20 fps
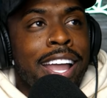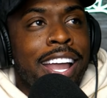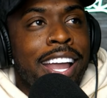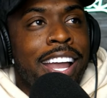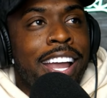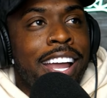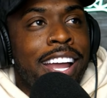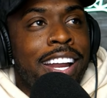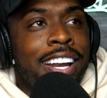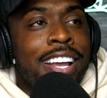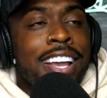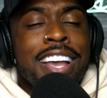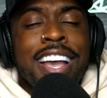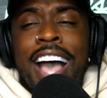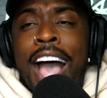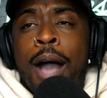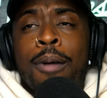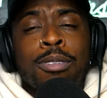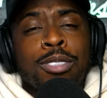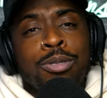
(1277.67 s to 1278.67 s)
And
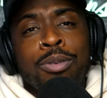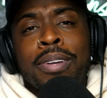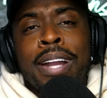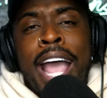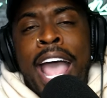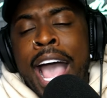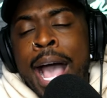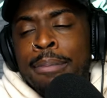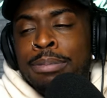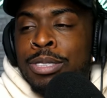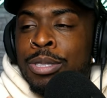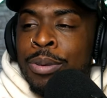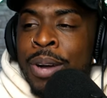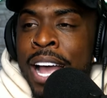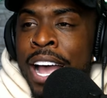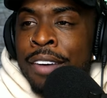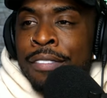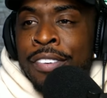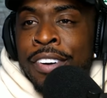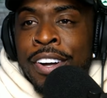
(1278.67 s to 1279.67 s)
I was on the apps or
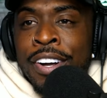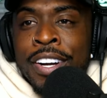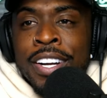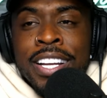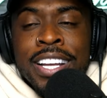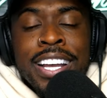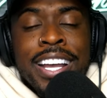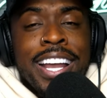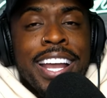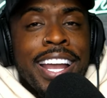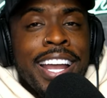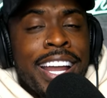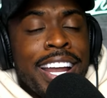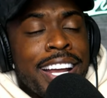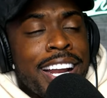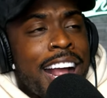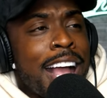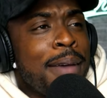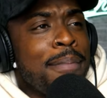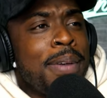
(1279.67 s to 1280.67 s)
whatever,
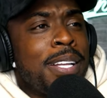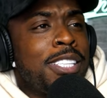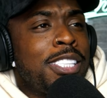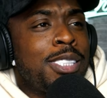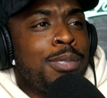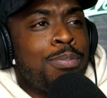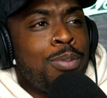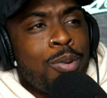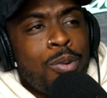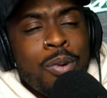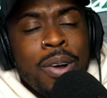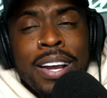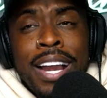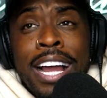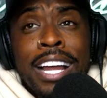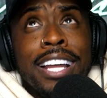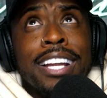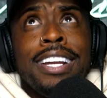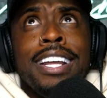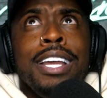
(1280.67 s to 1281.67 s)
and I met this boy,
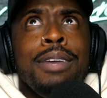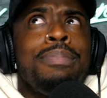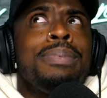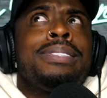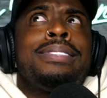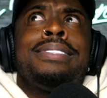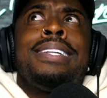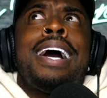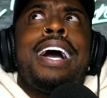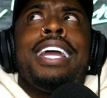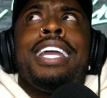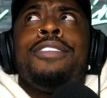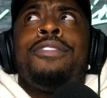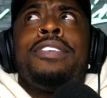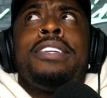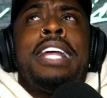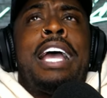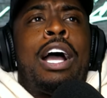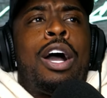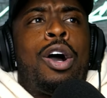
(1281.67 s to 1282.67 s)
like, and he was not
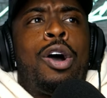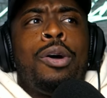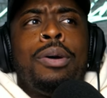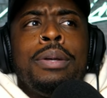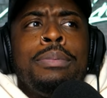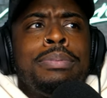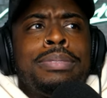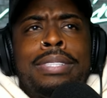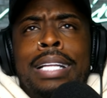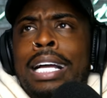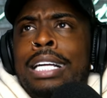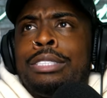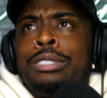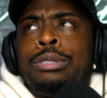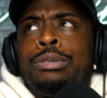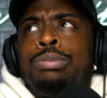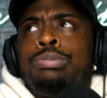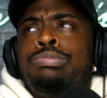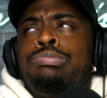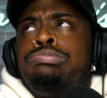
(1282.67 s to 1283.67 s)
even that old. He was like
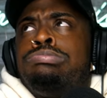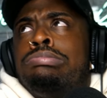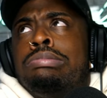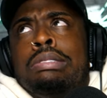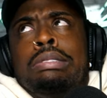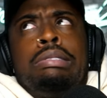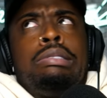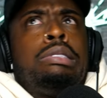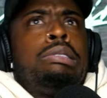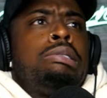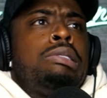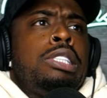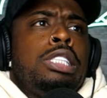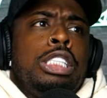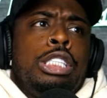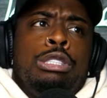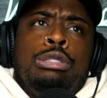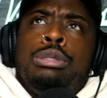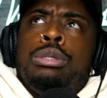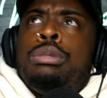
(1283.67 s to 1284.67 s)

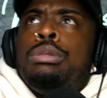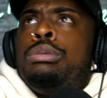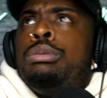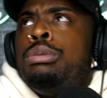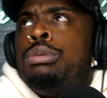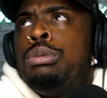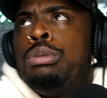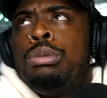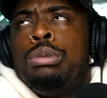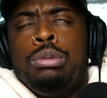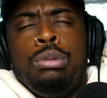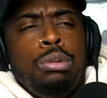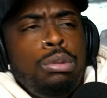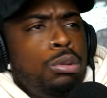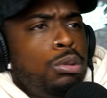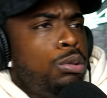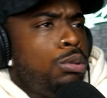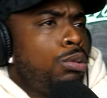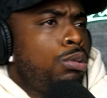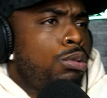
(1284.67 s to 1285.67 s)

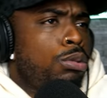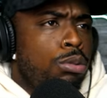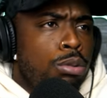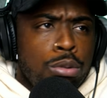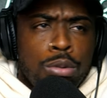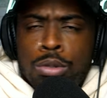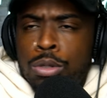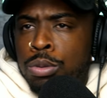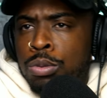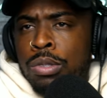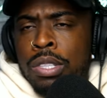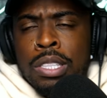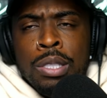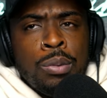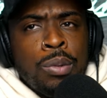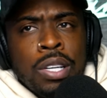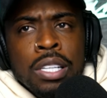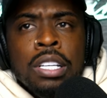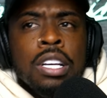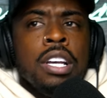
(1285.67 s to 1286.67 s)
twenty-two,
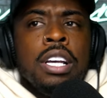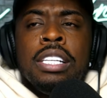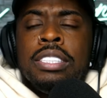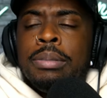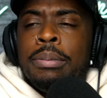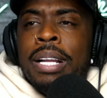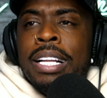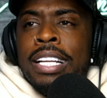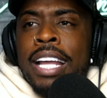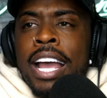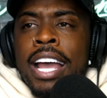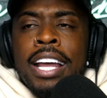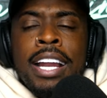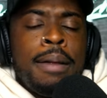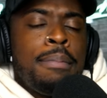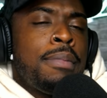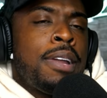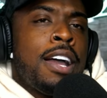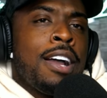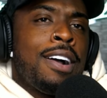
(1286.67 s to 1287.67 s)
twenty-one, something like that.
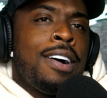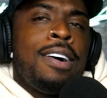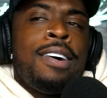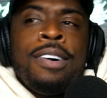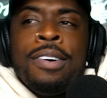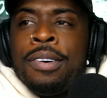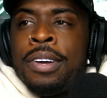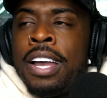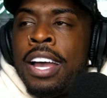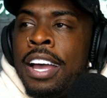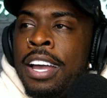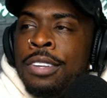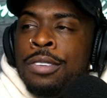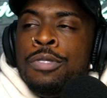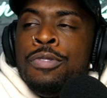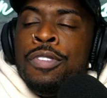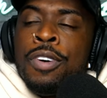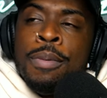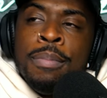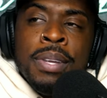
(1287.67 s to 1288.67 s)
And I'm like, oh, okay,
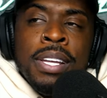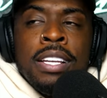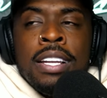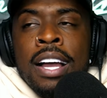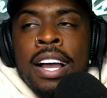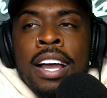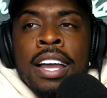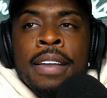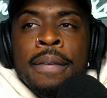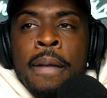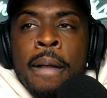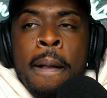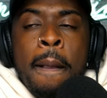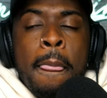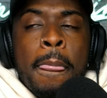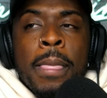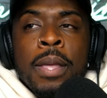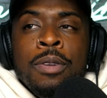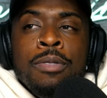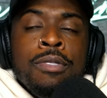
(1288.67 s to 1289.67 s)
you feel me? Like,
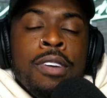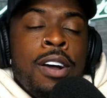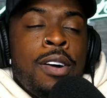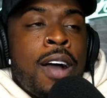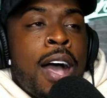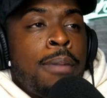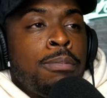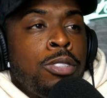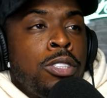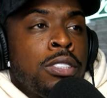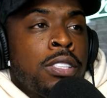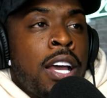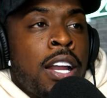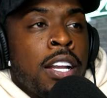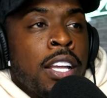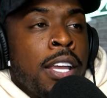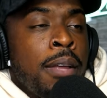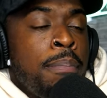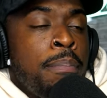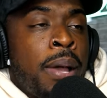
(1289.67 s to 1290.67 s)
you know, I'm just
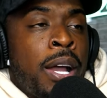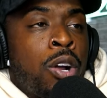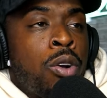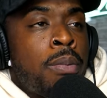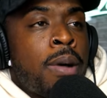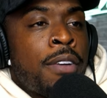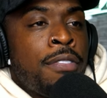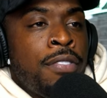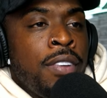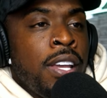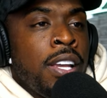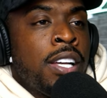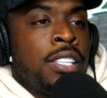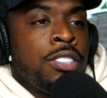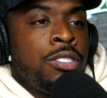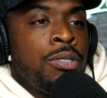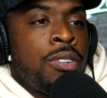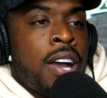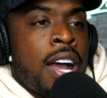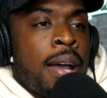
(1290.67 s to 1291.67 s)
kind of getting back on my feet
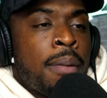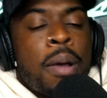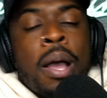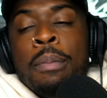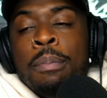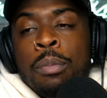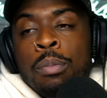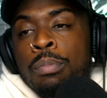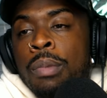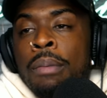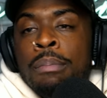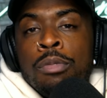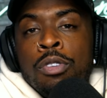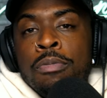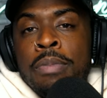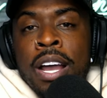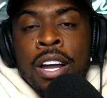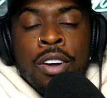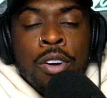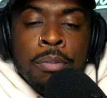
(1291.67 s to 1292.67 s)
because, you know, I, I, I
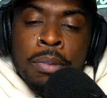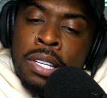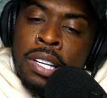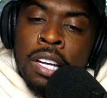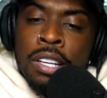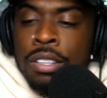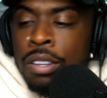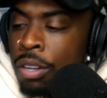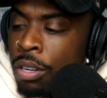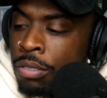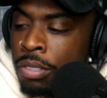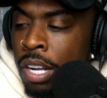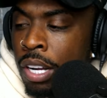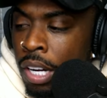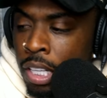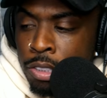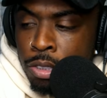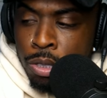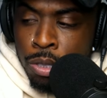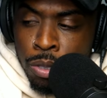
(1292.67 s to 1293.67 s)
moved back home. He's like, yo,
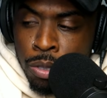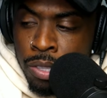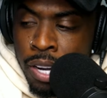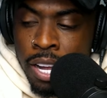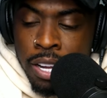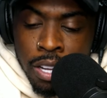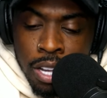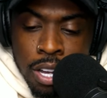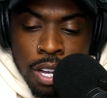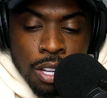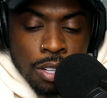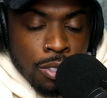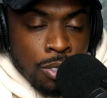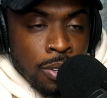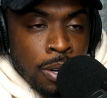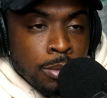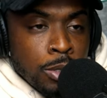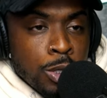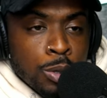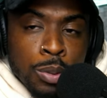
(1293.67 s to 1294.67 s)
no, that's cool. Like,
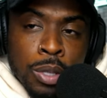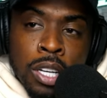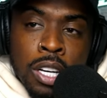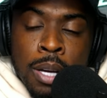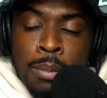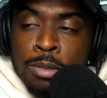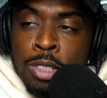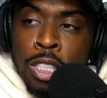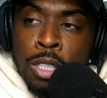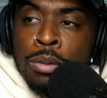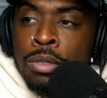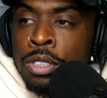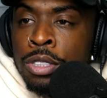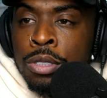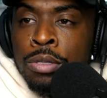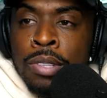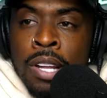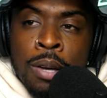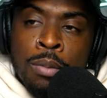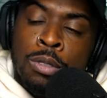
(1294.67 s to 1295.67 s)
you know, I just want to come chill
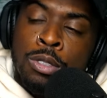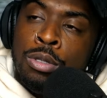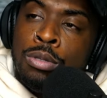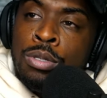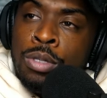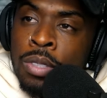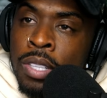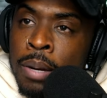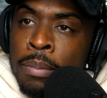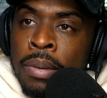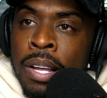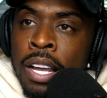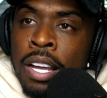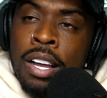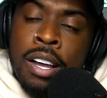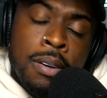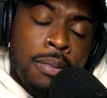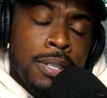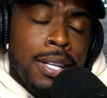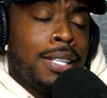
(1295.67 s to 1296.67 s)
with you. Like, what you doing? I'm
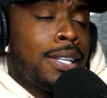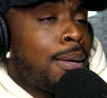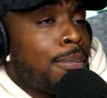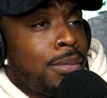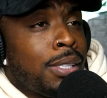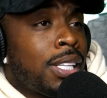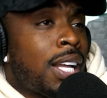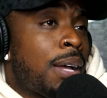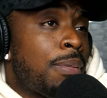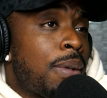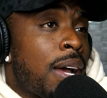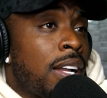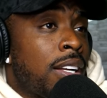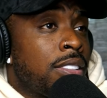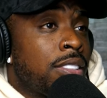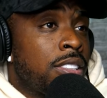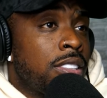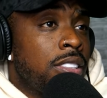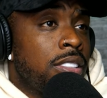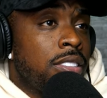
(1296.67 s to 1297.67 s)
like, oh, no, I'm not, I'm
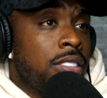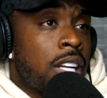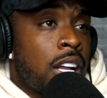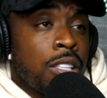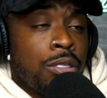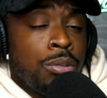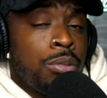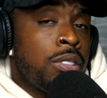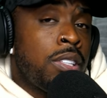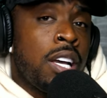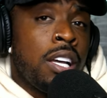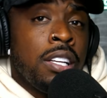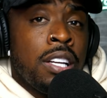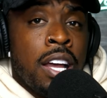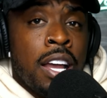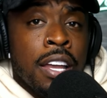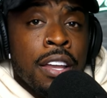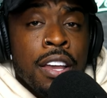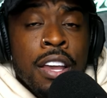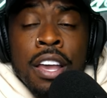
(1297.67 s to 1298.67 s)
honestly not doing
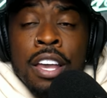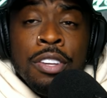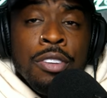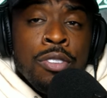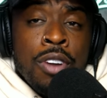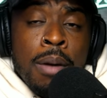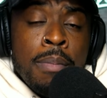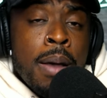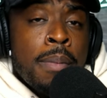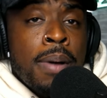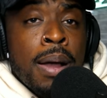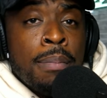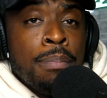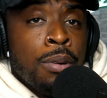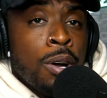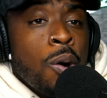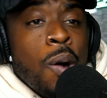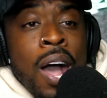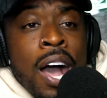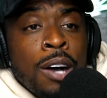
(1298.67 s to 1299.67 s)
that. Like, you know, I'm at my
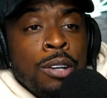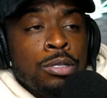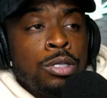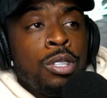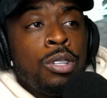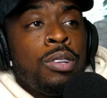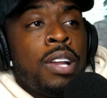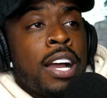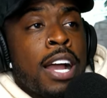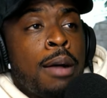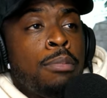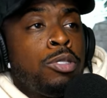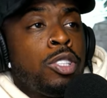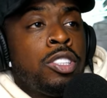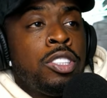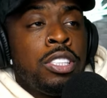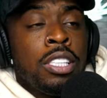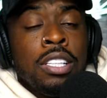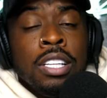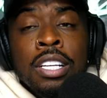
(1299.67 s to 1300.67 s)
bro house. So, like, I'm
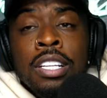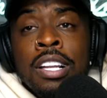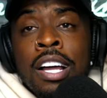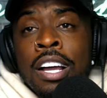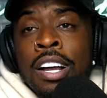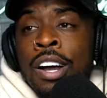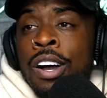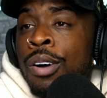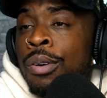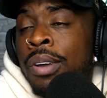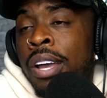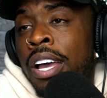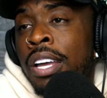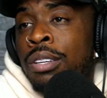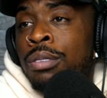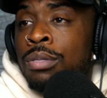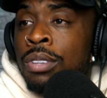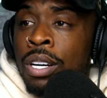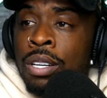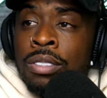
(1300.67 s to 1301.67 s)
just chilling. He like, oh,
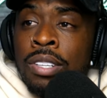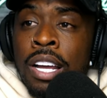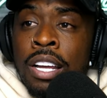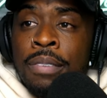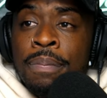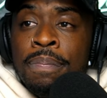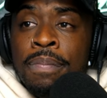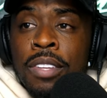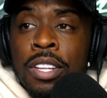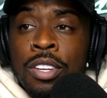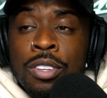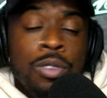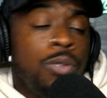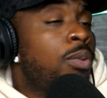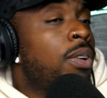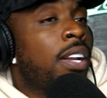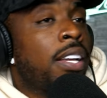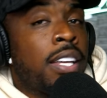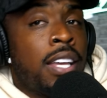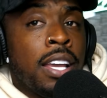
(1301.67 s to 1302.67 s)
okay, you know, like,
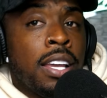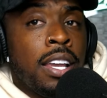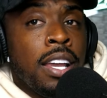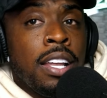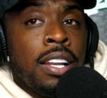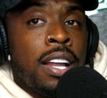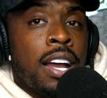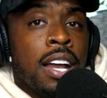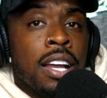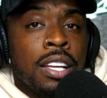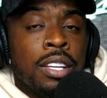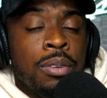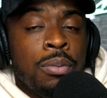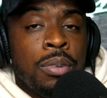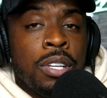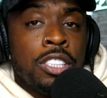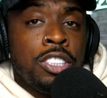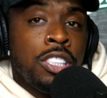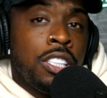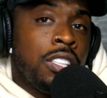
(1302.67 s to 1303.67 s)
you want to kick it? Like,
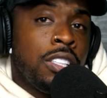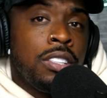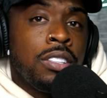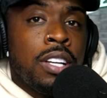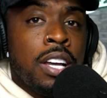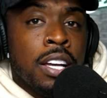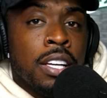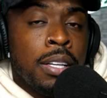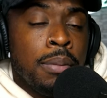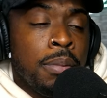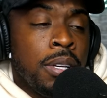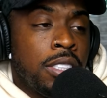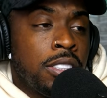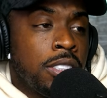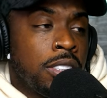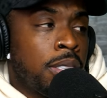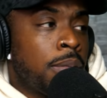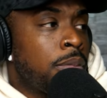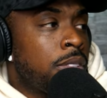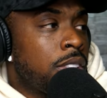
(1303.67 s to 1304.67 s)
you want to chill? Like, let me,
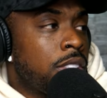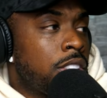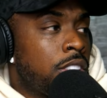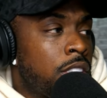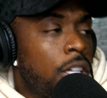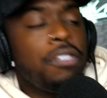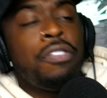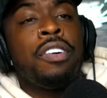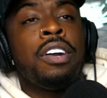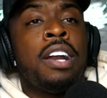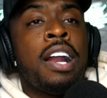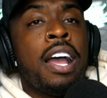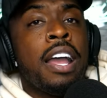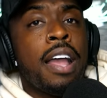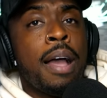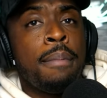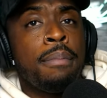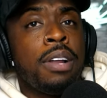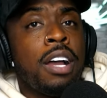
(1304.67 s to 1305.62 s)
let me chill for the night.